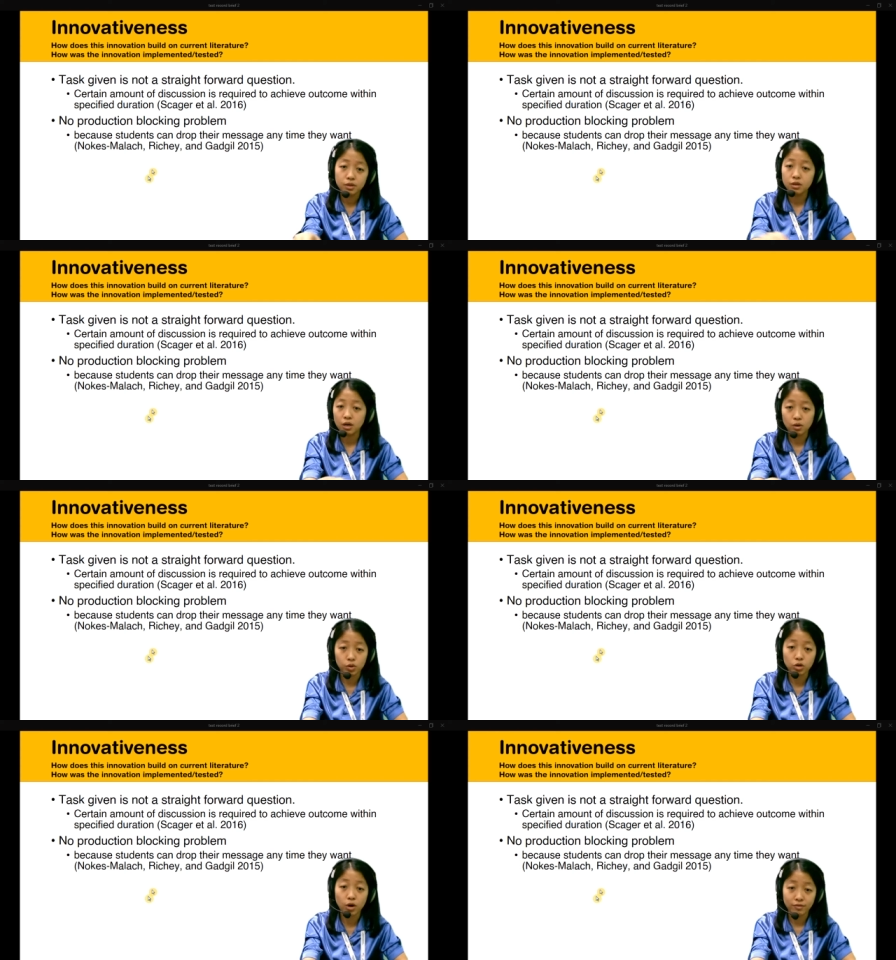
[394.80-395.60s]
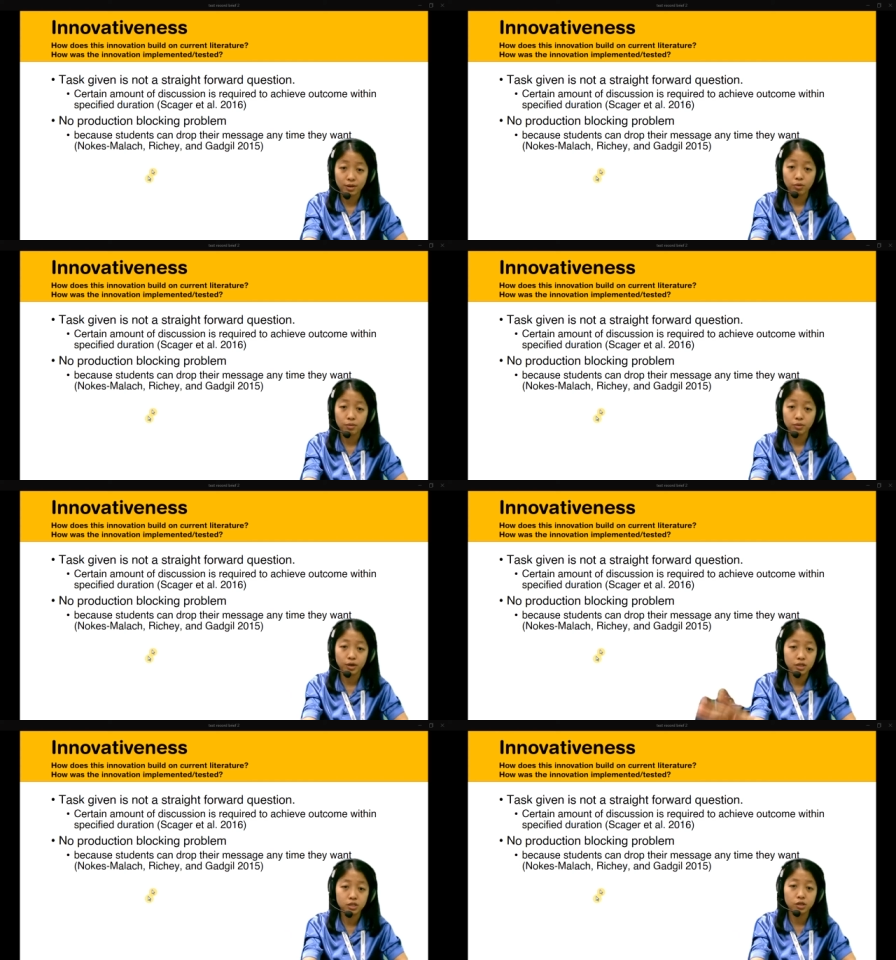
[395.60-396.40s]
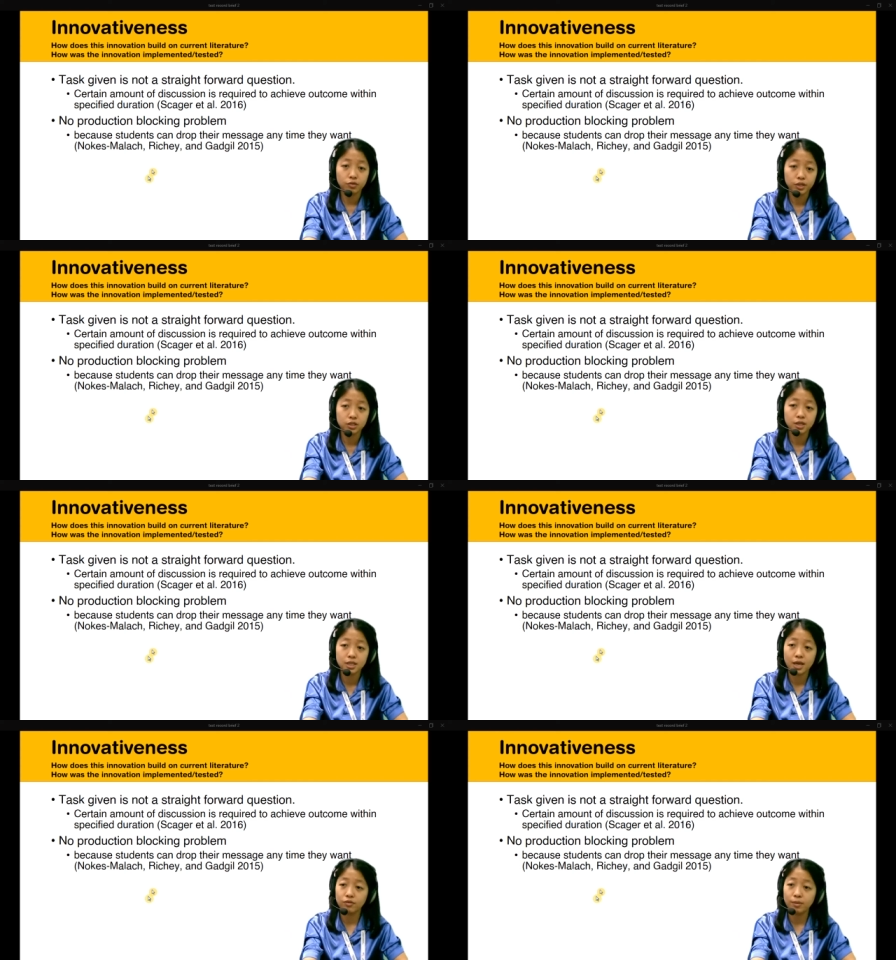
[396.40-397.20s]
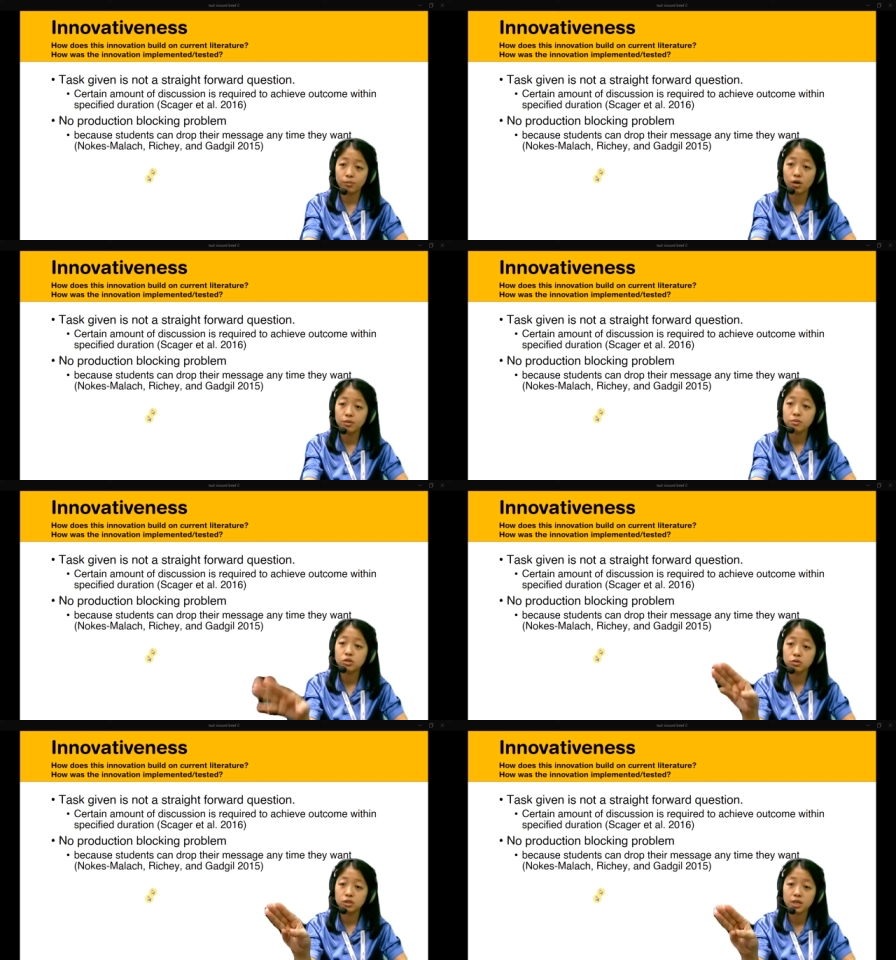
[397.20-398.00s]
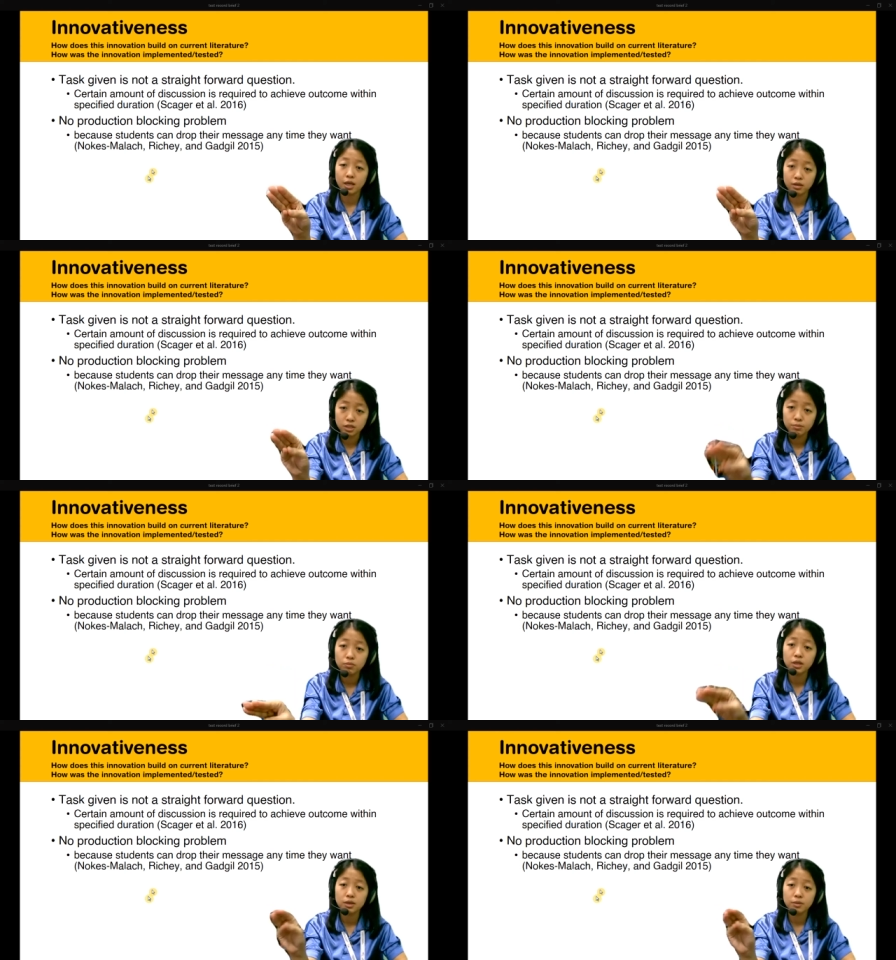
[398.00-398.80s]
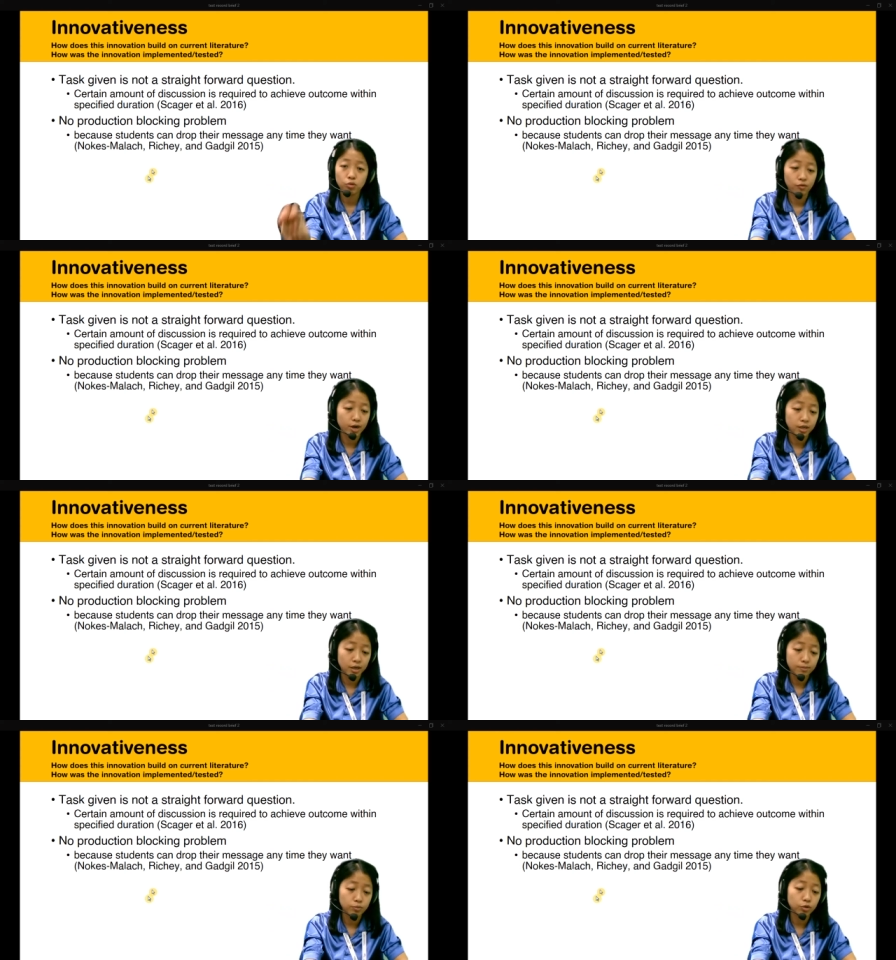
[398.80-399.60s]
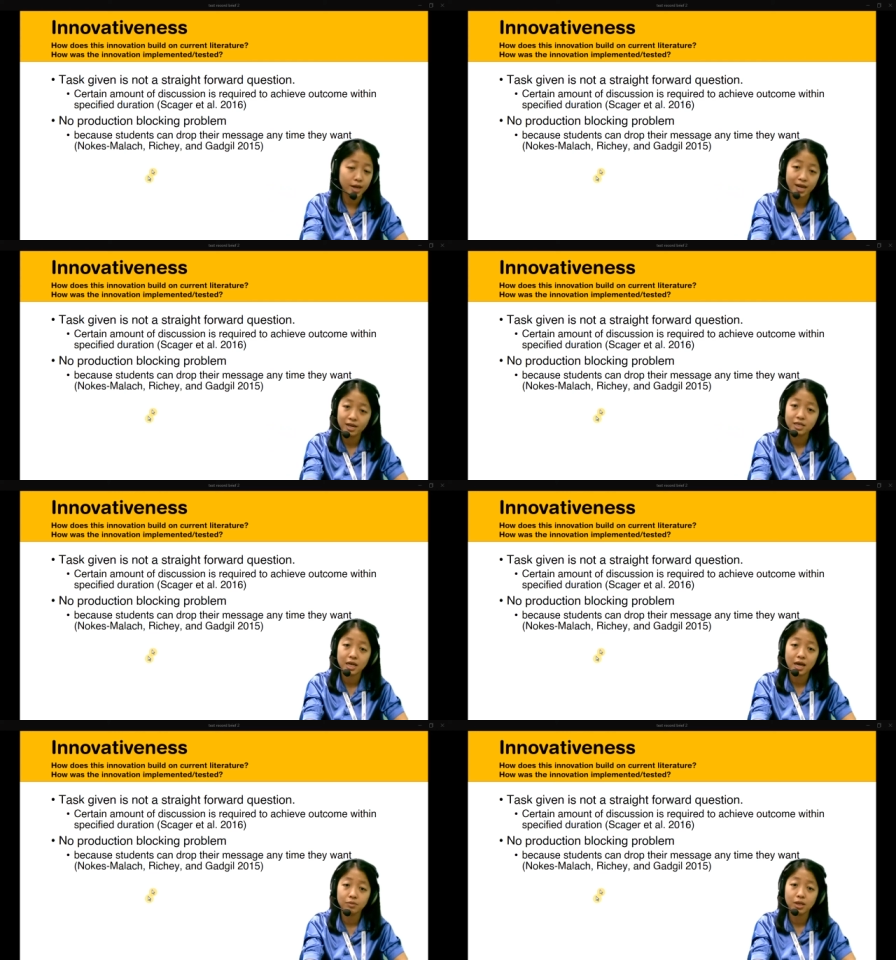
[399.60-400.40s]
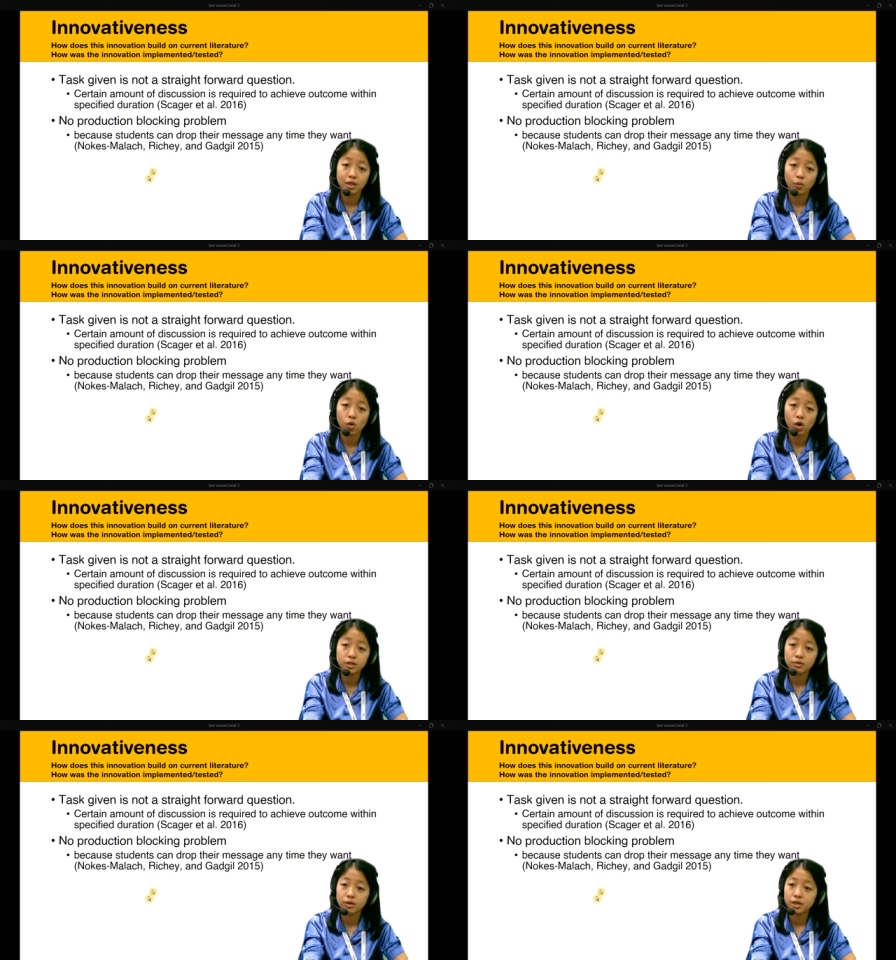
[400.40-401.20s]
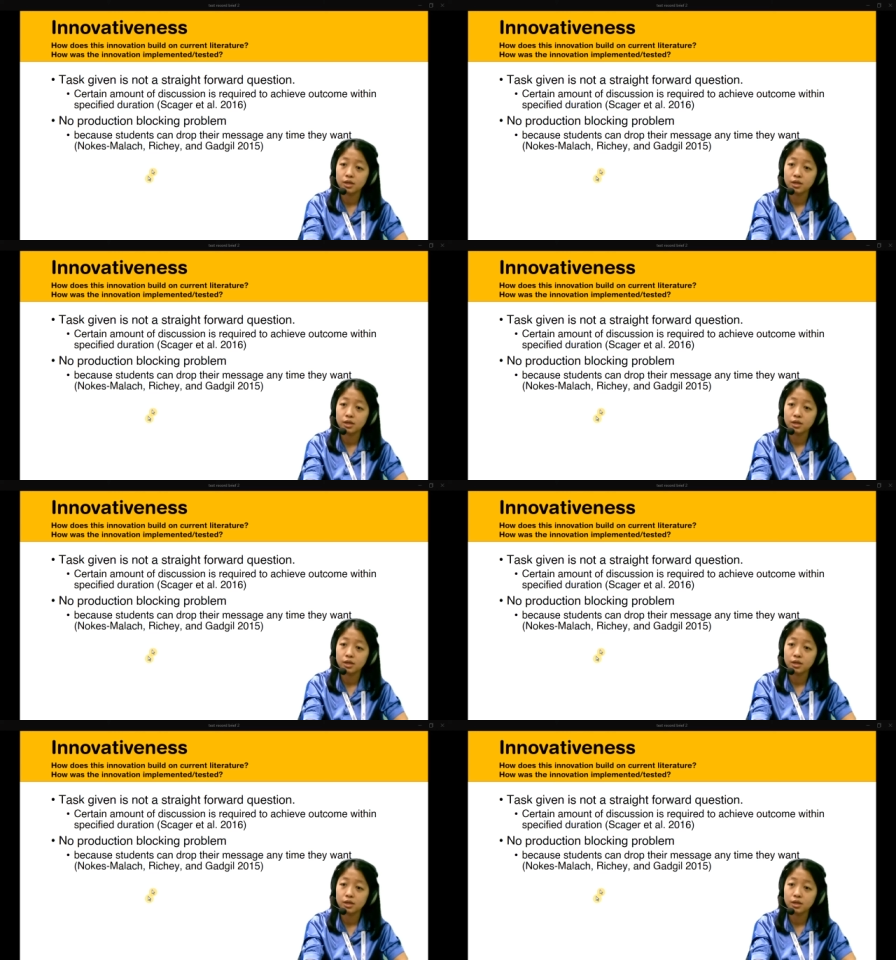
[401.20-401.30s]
We don't have that problem, right? This innovation doesn't have that problem. Students can simply provide their input at any time that they want, right?